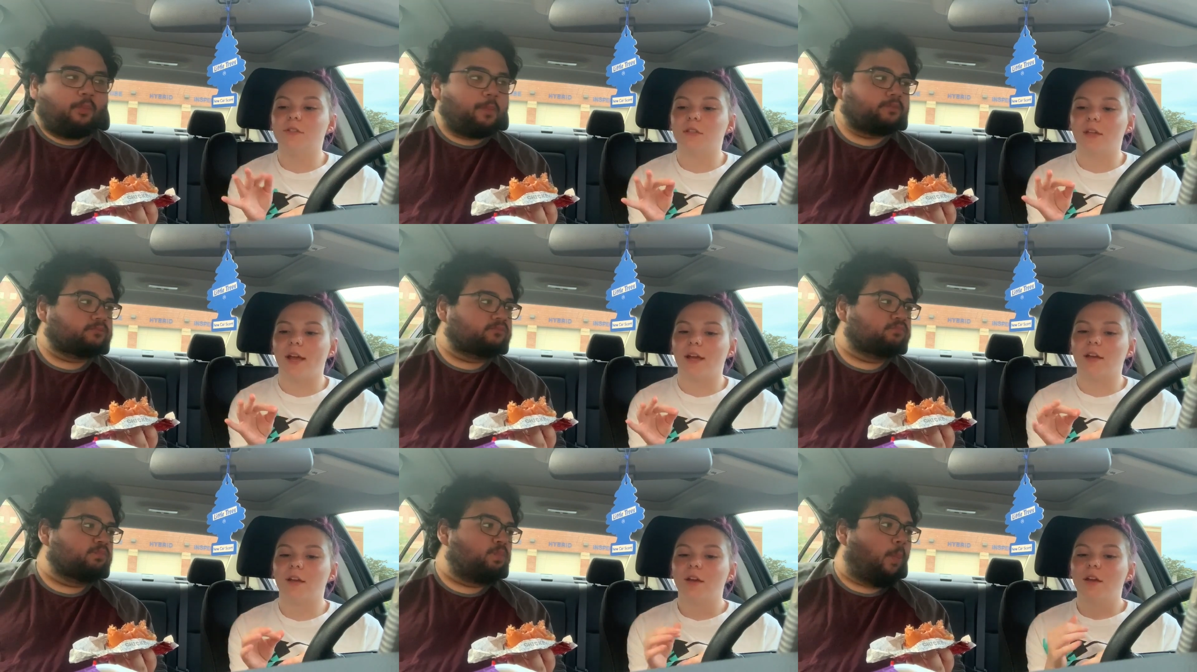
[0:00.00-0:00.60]

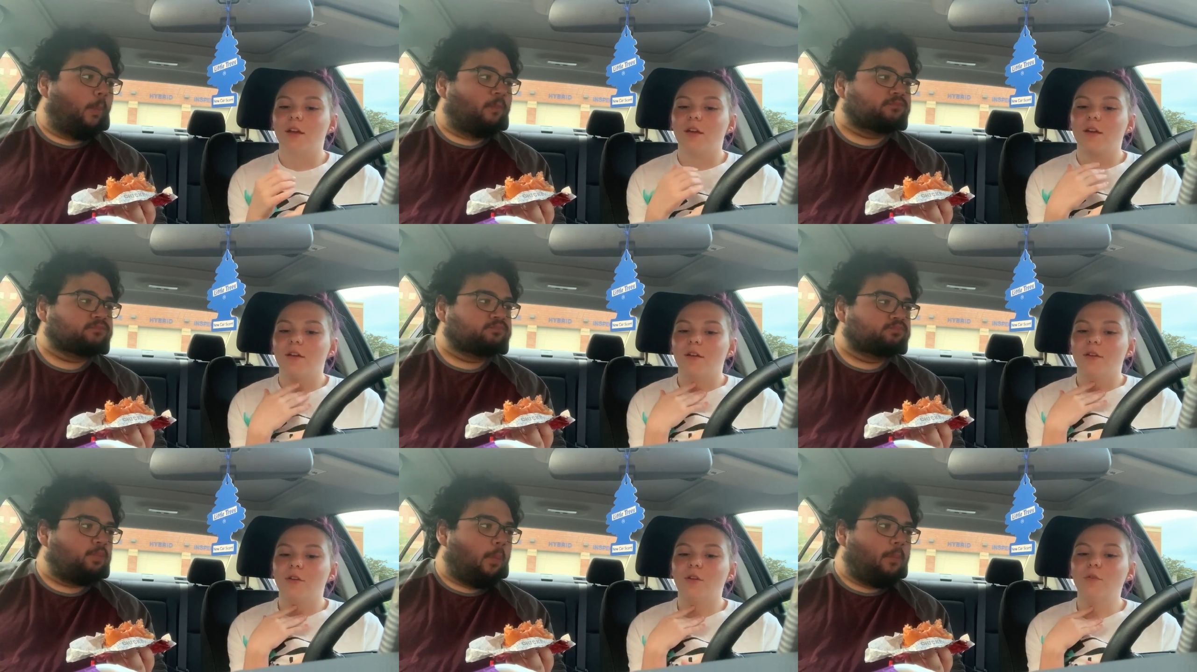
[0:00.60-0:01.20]
Speaker 1: like
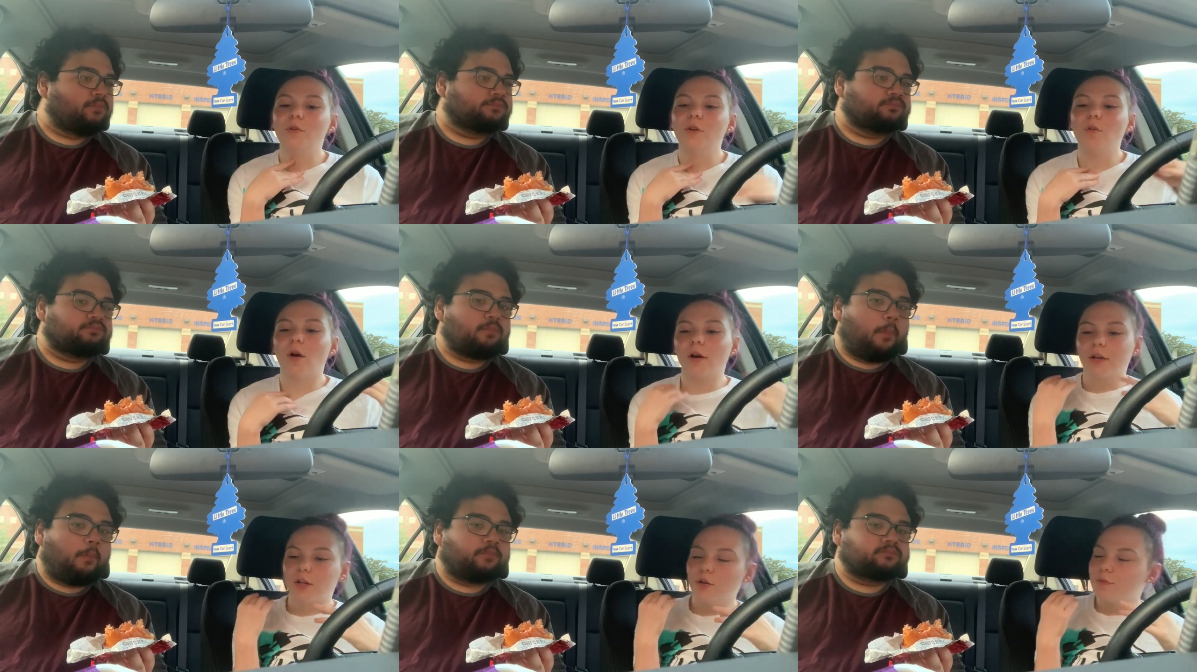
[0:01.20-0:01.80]
you know when you
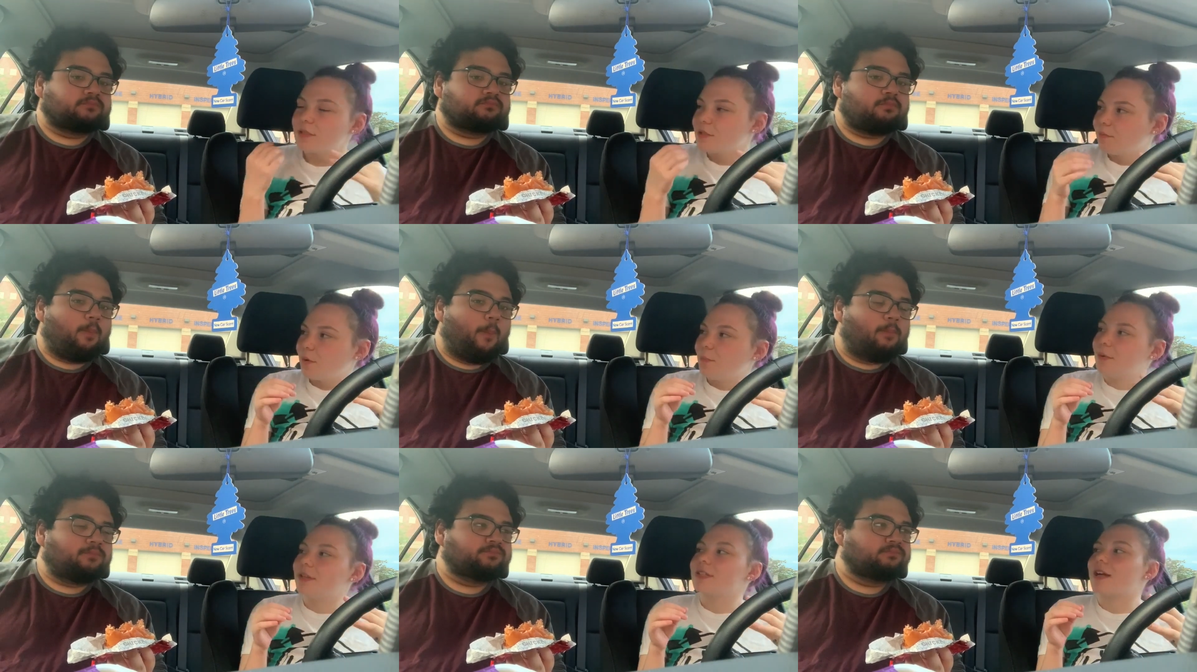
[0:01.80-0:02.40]
argue with
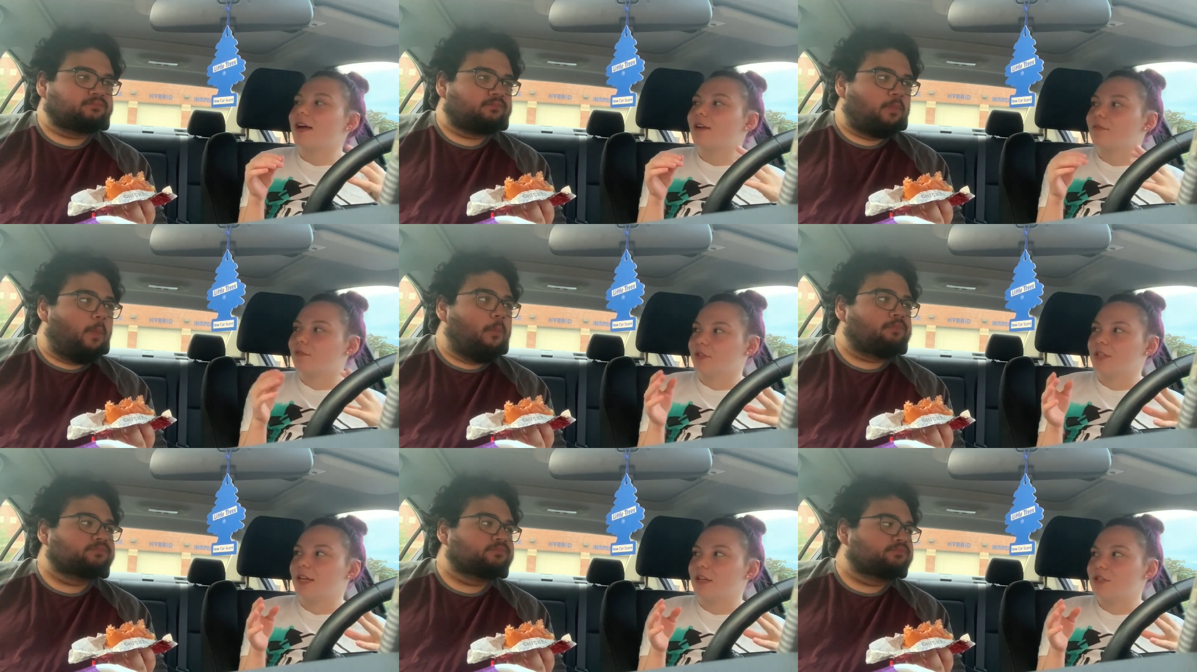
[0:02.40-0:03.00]
someone, but it's kind of
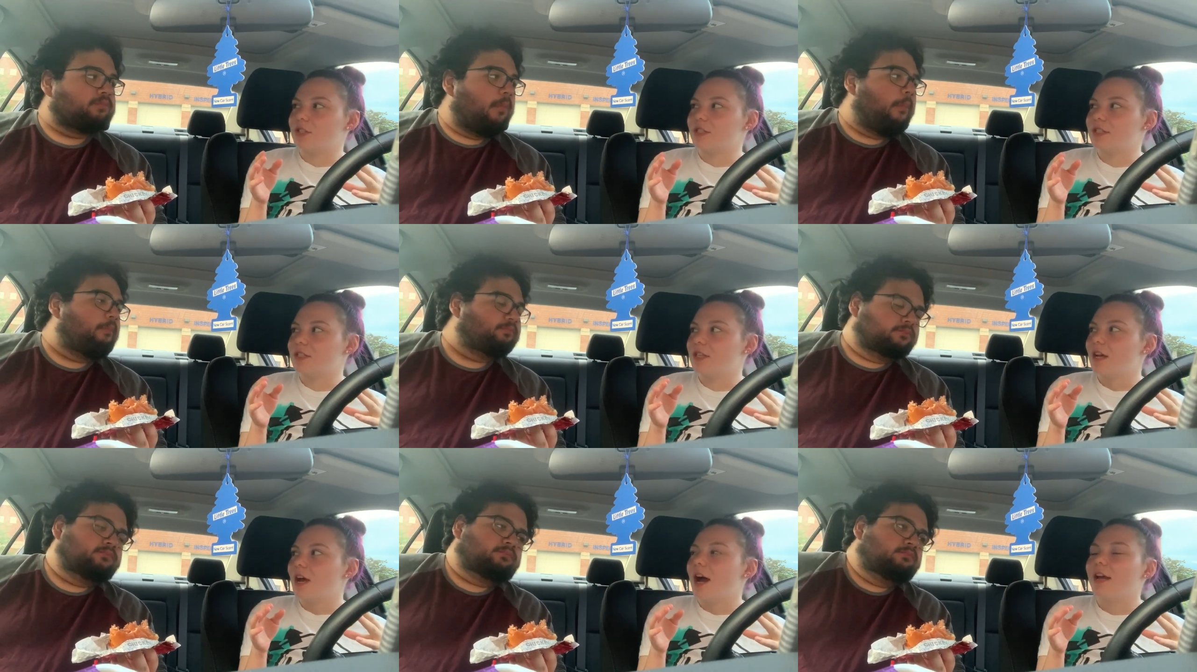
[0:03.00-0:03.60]
flirtatious?
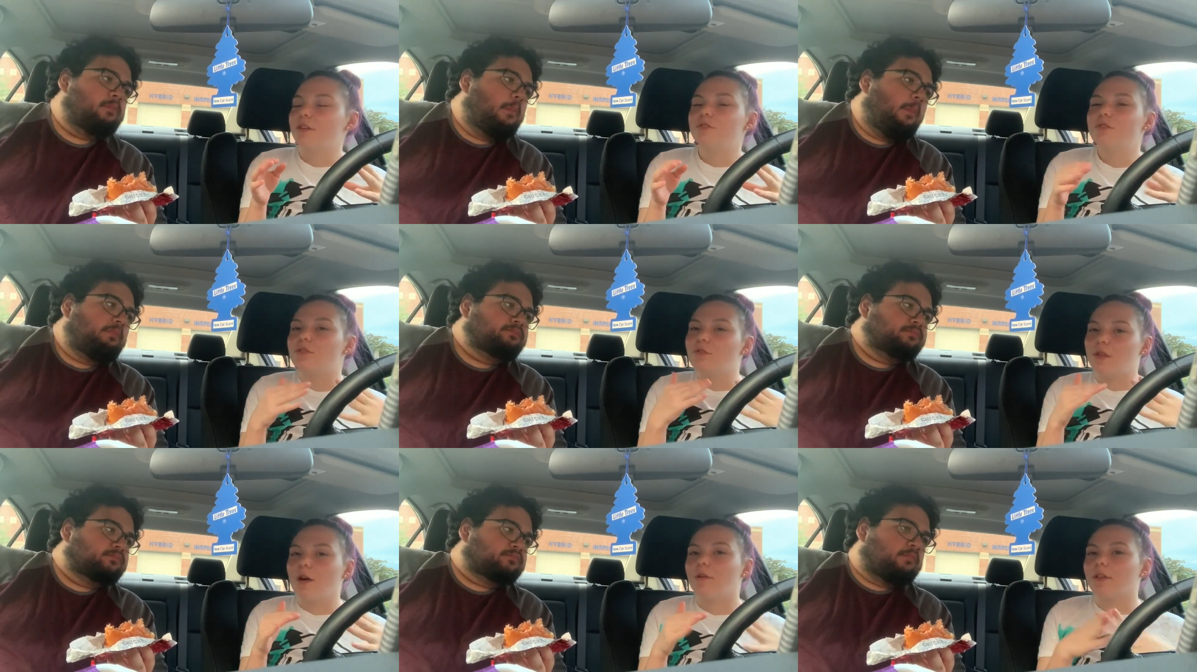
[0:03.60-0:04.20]
Mm -hmm. I used to
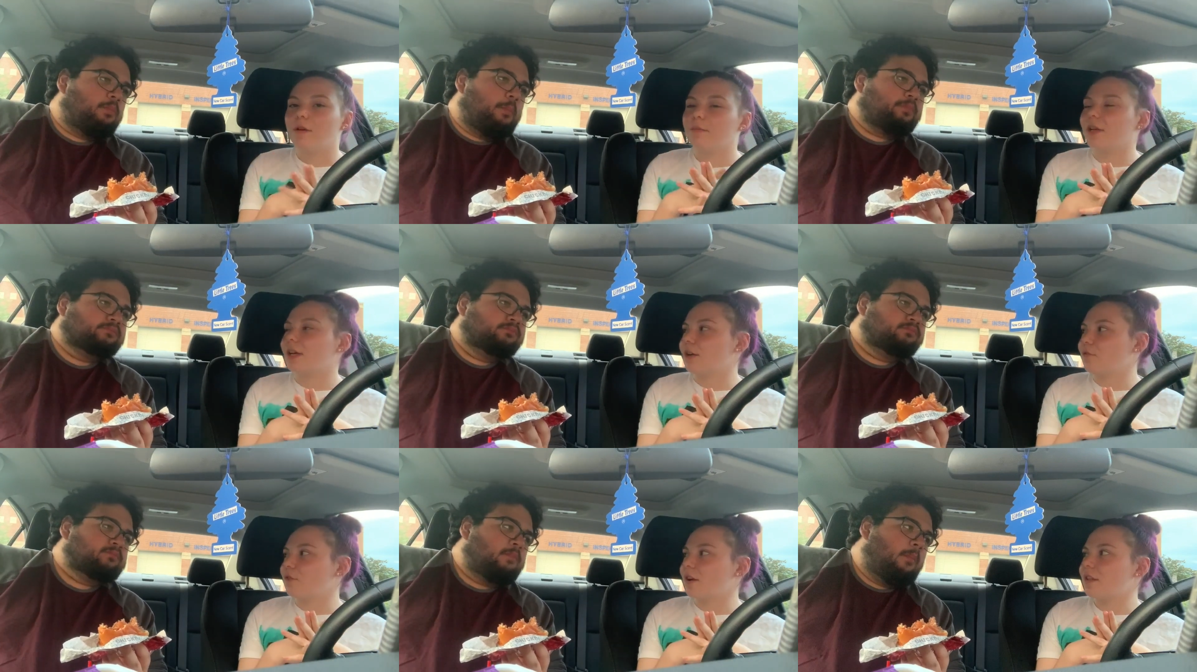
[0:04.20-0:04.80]
do that with him, like,
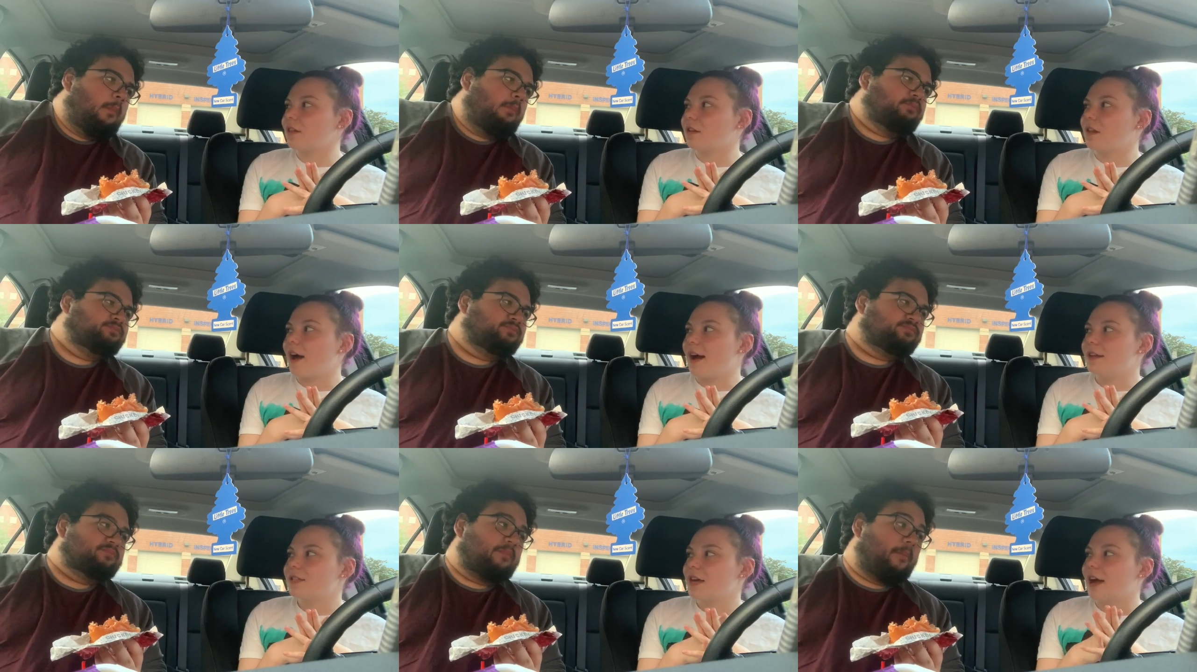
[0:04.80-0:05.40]
in front of the
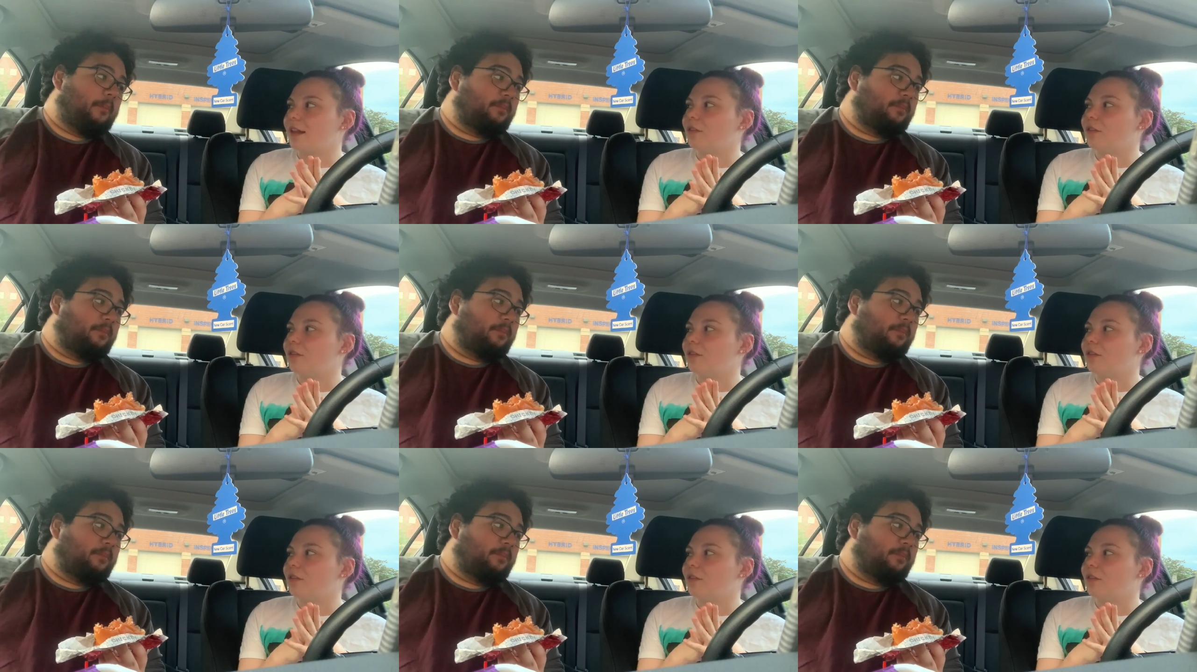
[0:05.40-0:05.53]
class. I